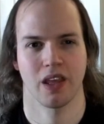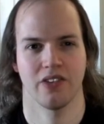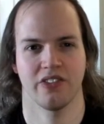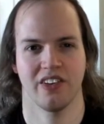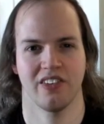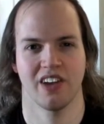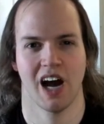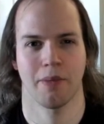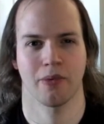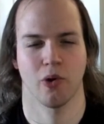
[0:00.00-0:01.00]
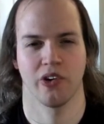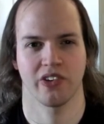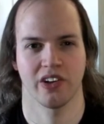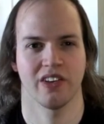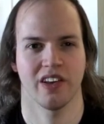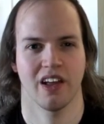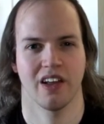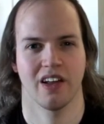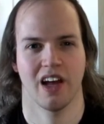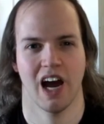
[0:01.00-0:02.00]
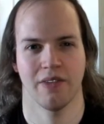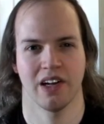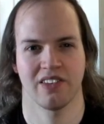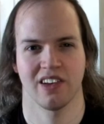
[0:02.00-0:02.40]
ZZ Top, of course, could have that